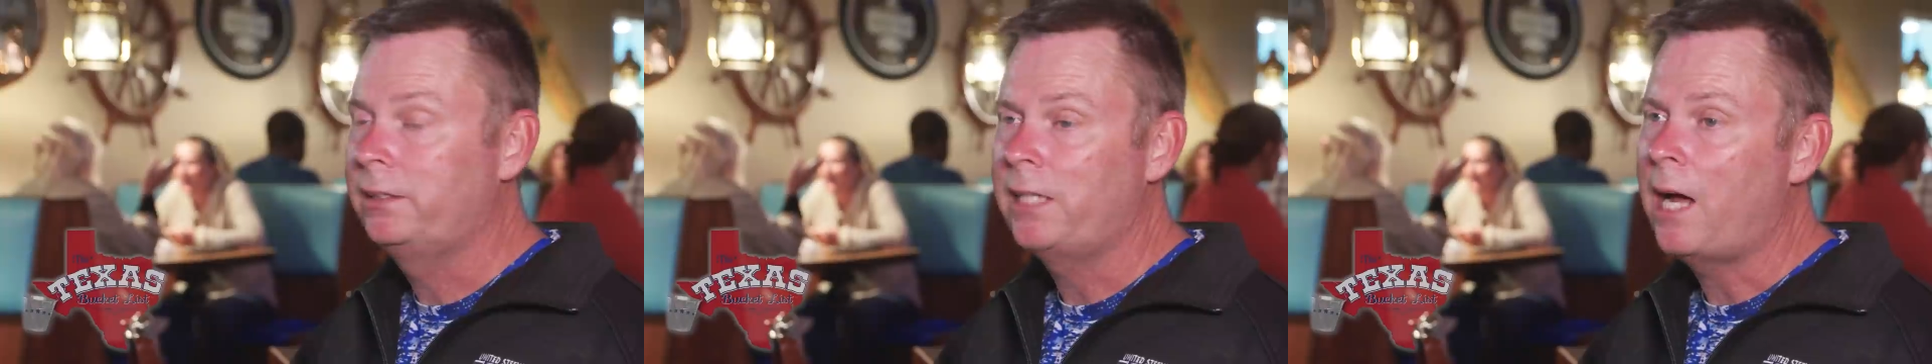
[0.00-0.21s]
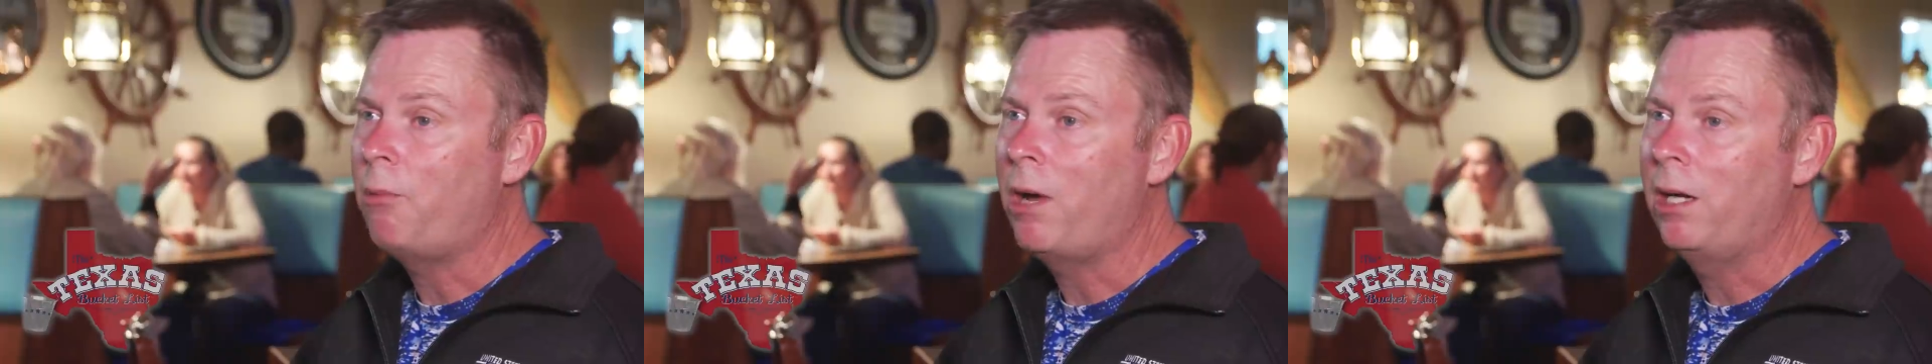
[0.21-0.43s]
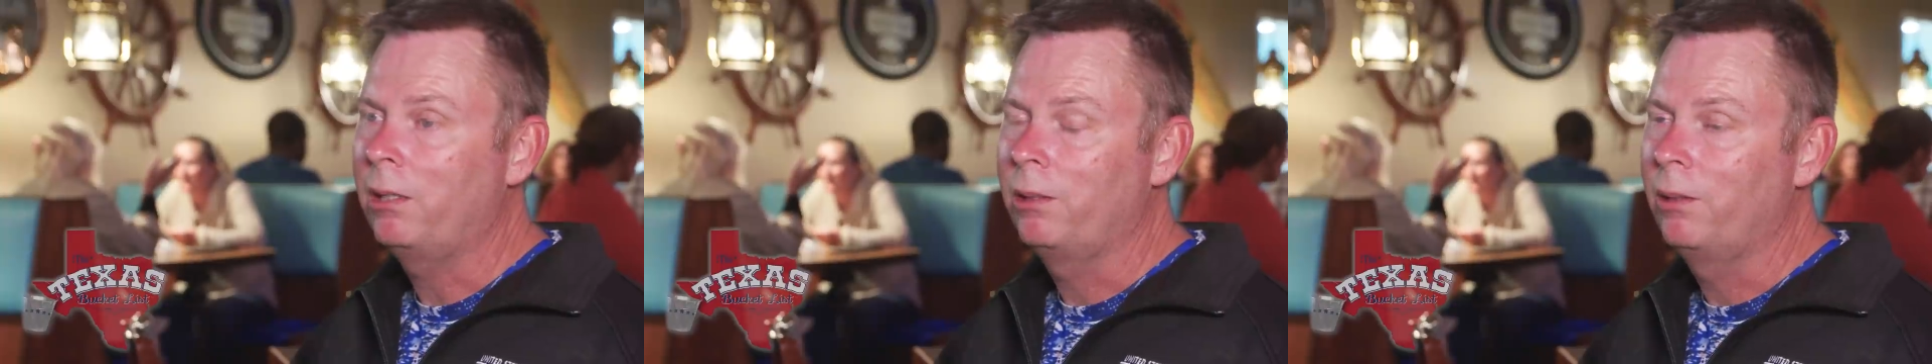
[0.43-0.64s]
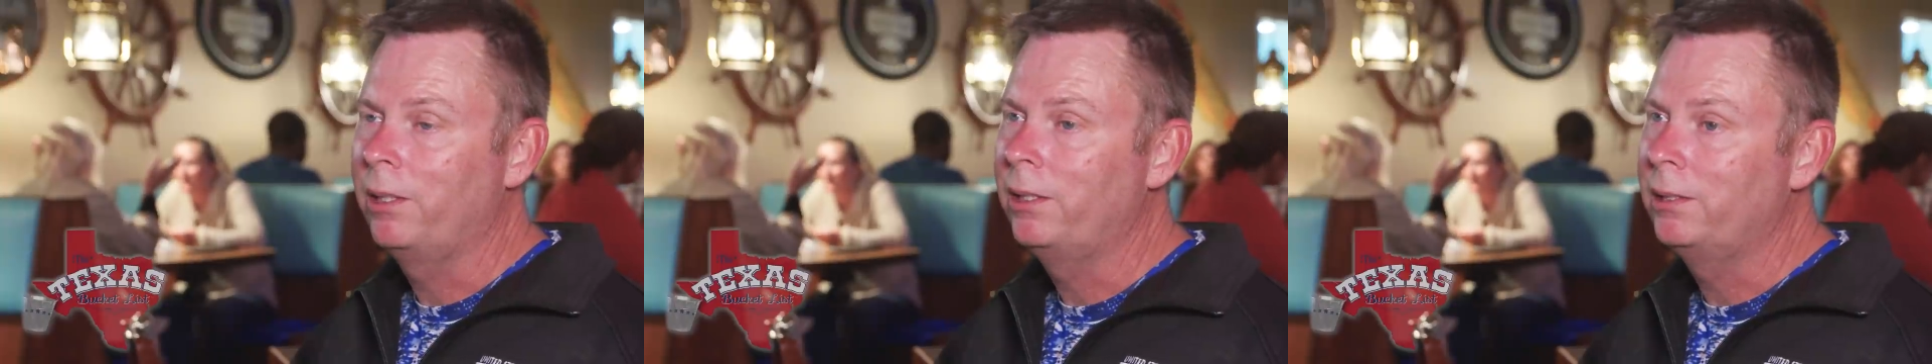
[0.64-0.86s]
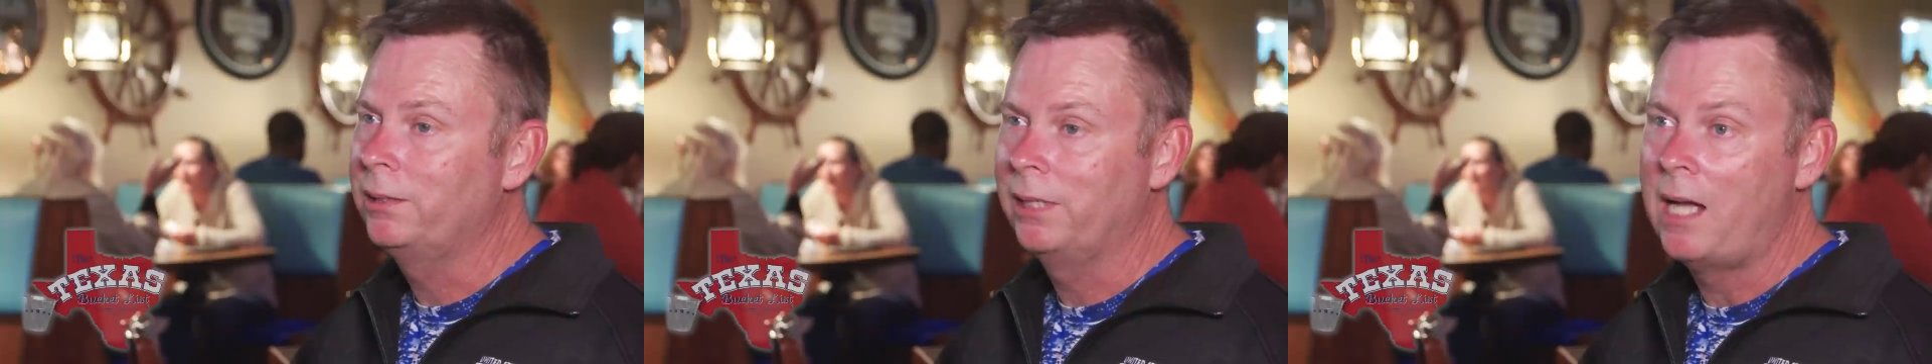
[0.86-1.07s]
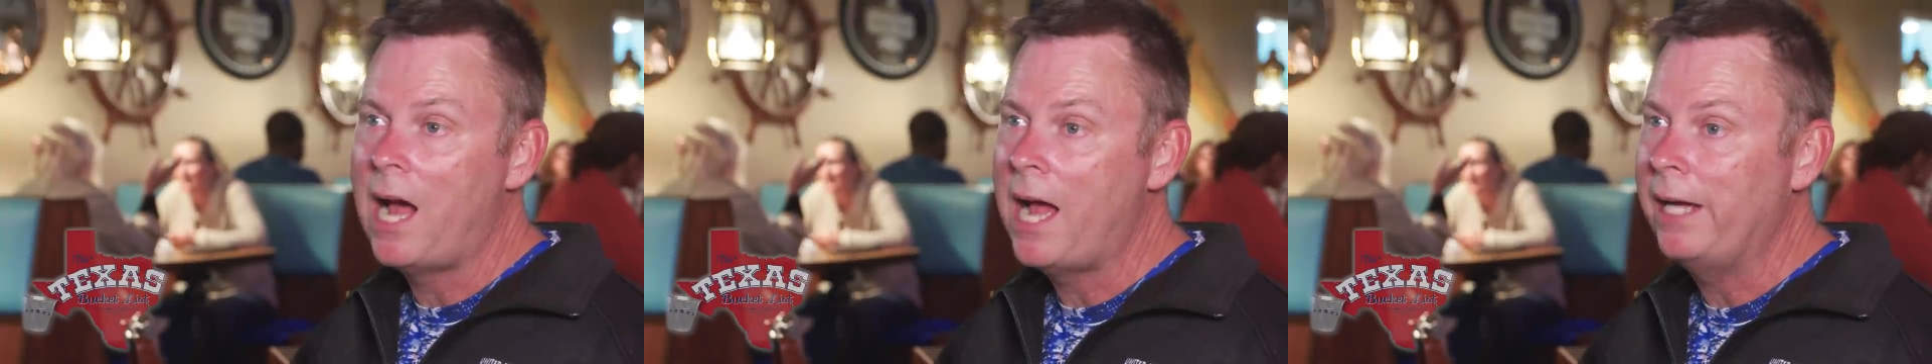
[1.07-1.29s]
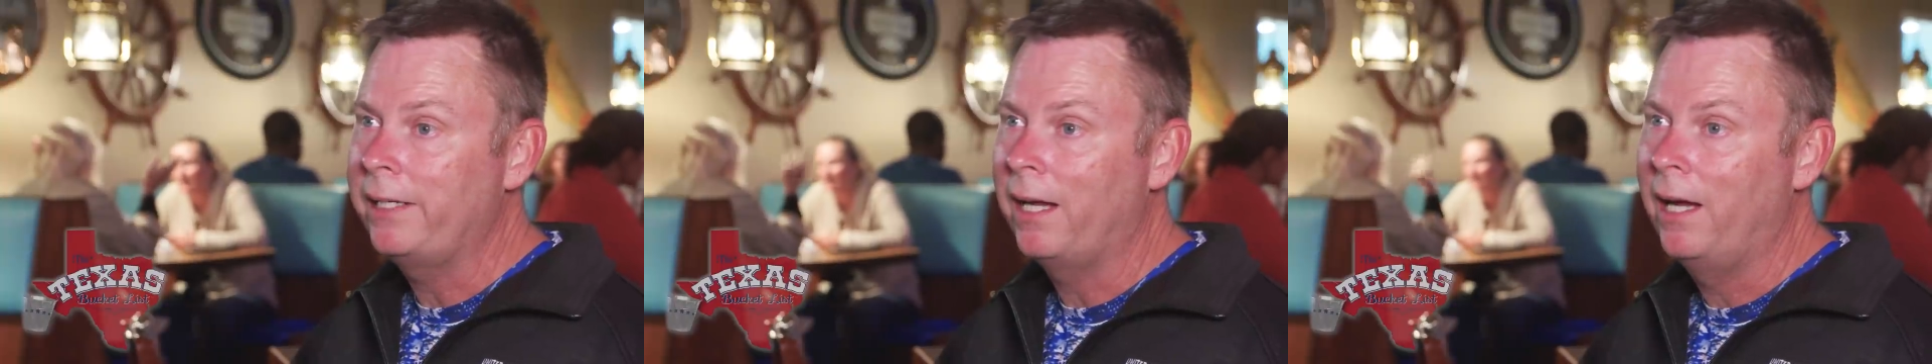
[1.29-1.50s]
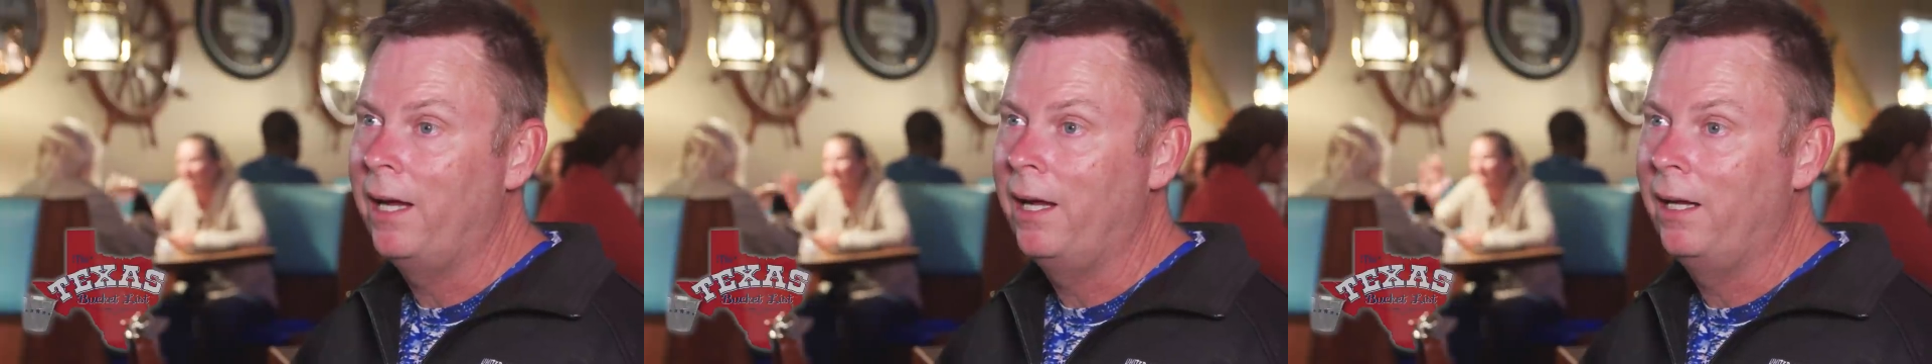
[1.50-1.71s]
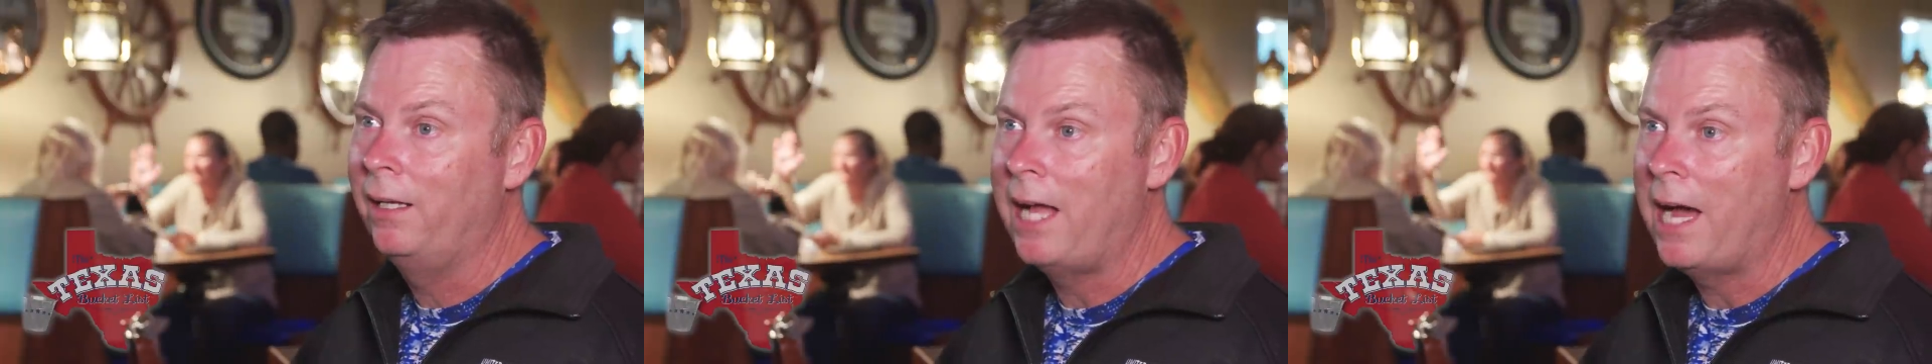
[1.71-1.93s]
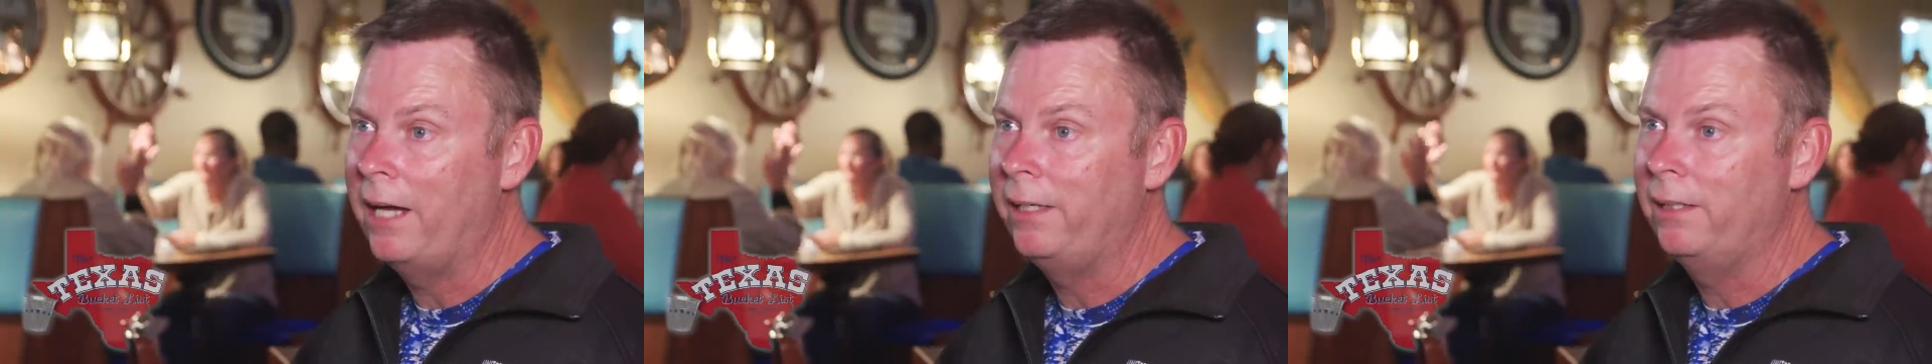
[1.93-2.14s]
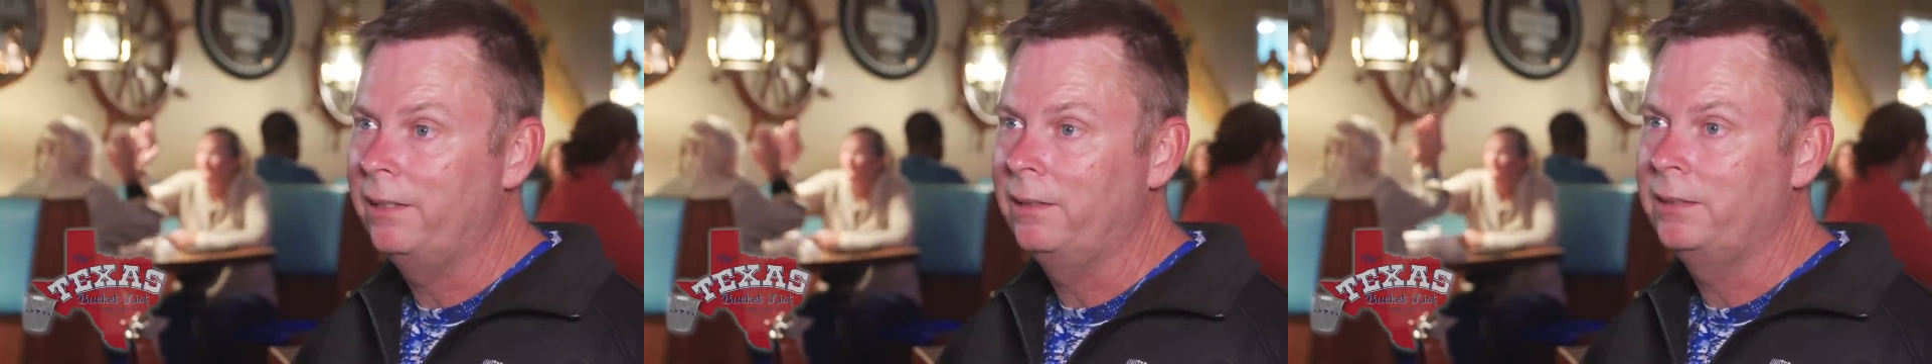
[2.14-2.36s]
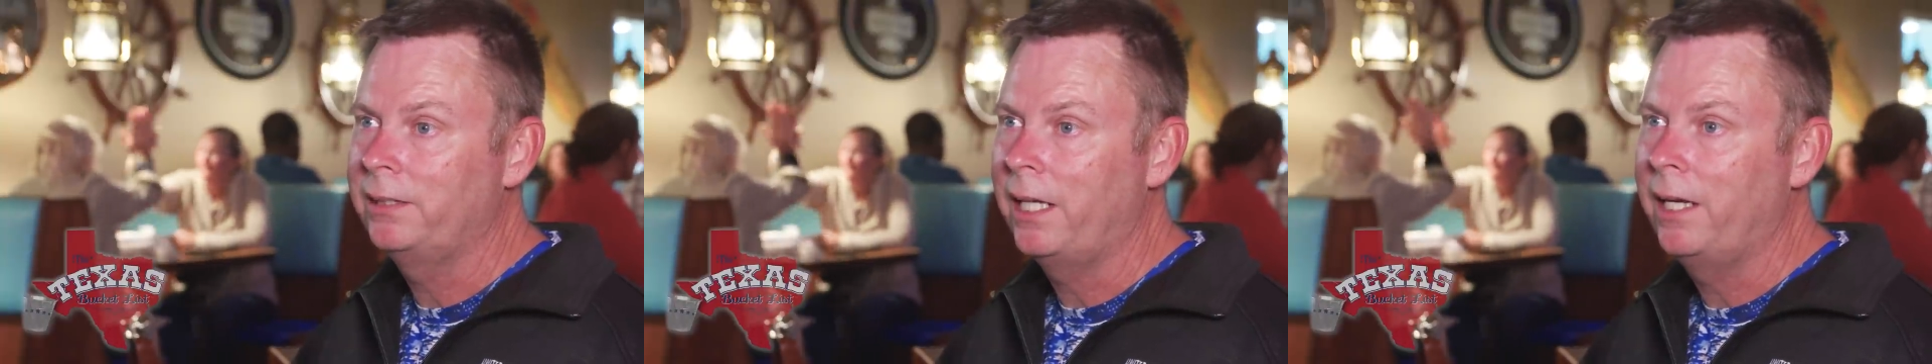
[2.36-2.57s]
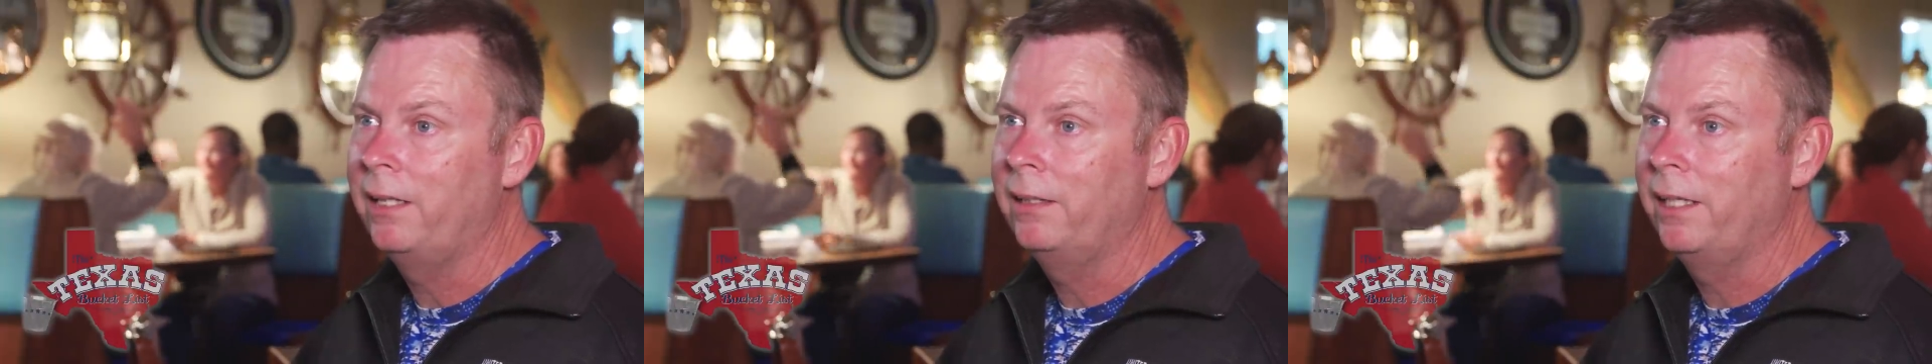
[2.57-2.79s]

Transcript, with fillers: Topwater Grill's an icon out here in San